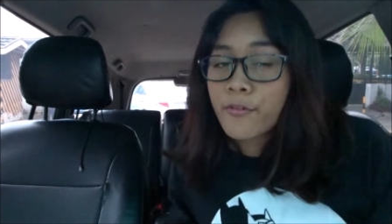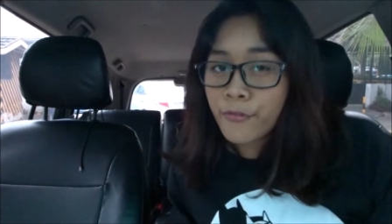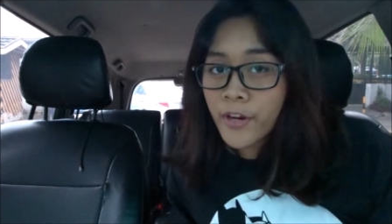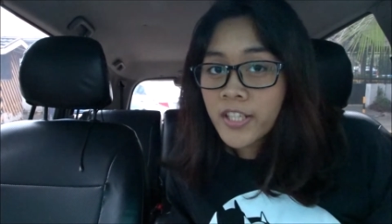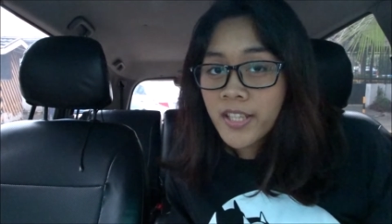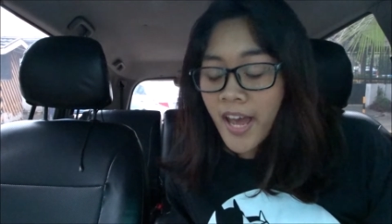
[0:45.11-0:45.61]

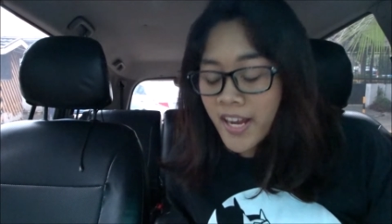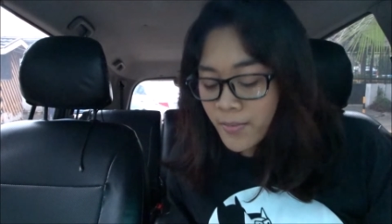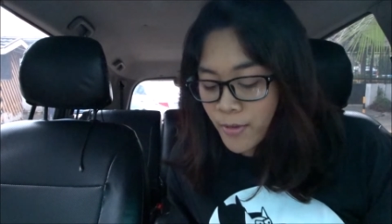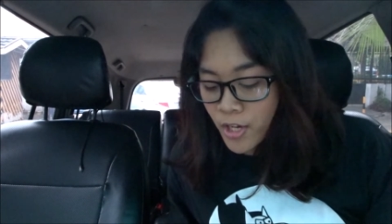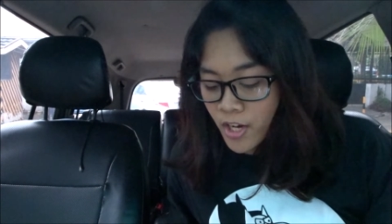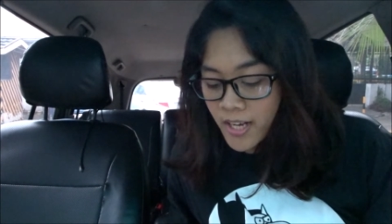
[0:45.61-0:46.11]
first
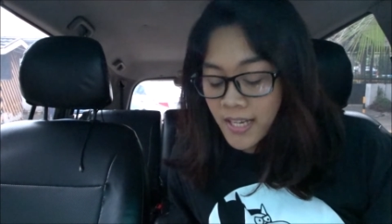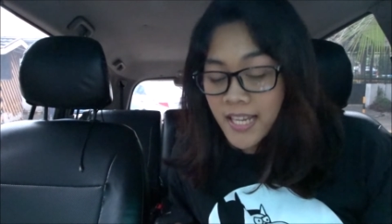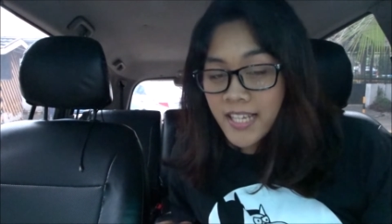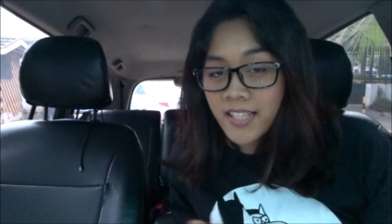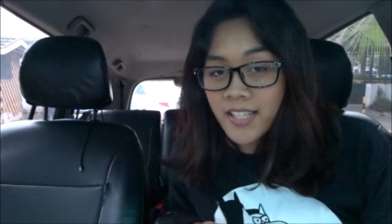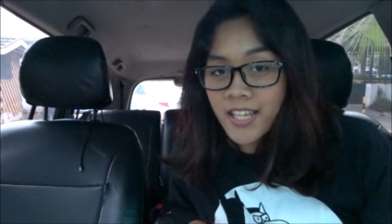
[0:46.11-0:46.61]
item on our
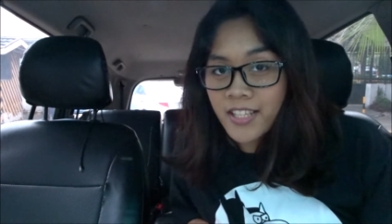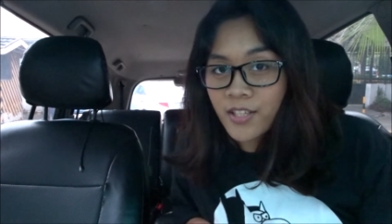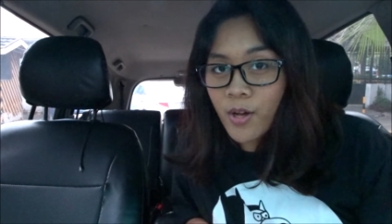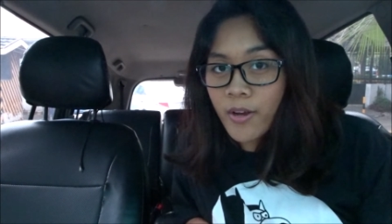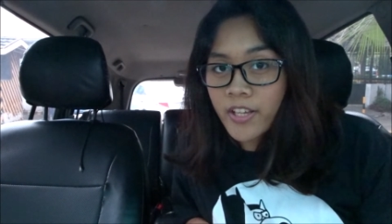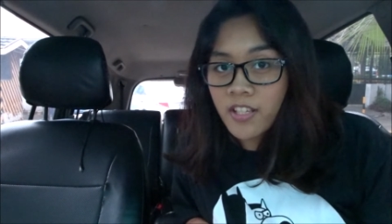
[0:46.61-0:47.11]
list is
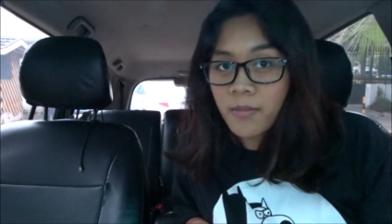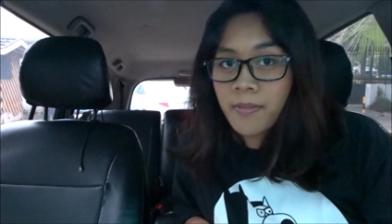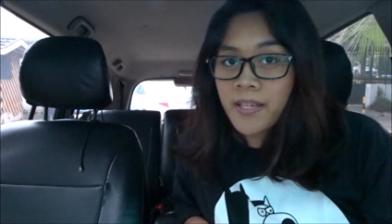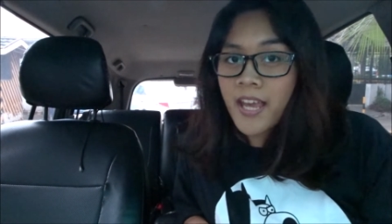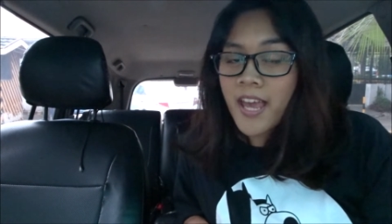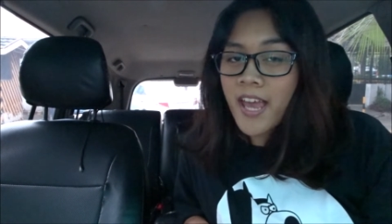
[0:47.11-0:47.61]
going to
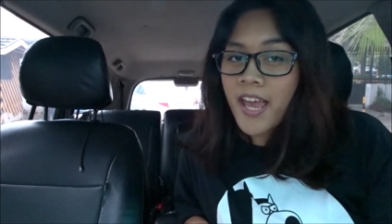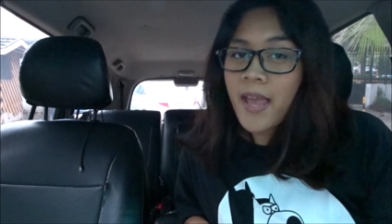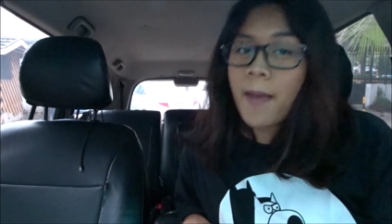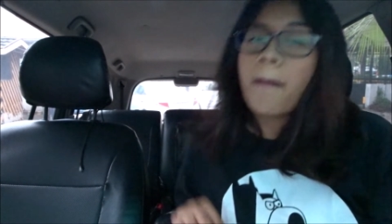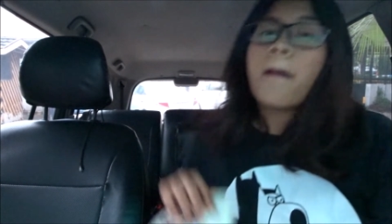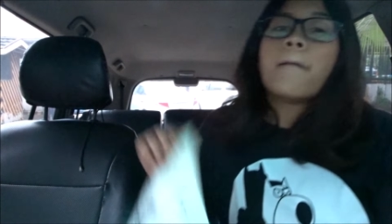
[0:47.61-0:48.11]
be
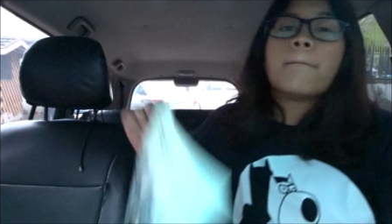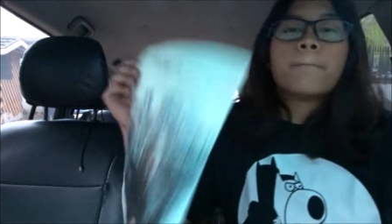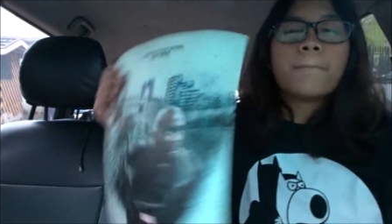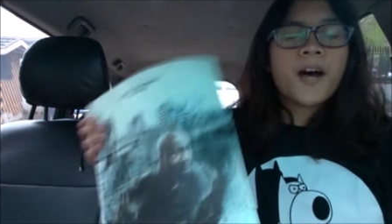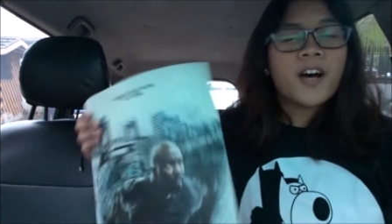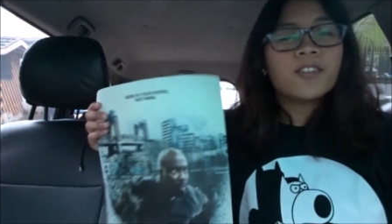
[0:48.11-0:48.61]
a
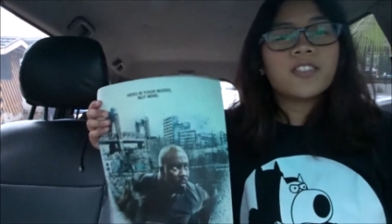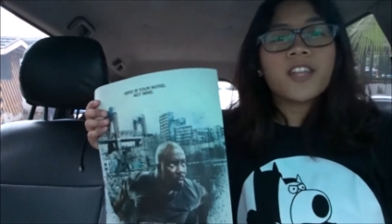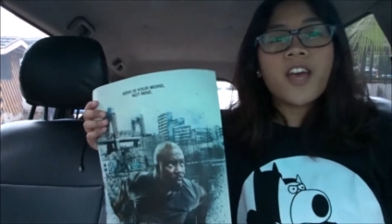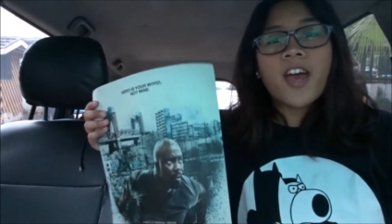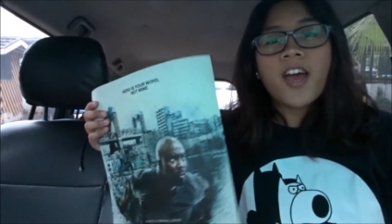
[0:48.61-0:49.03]
poster.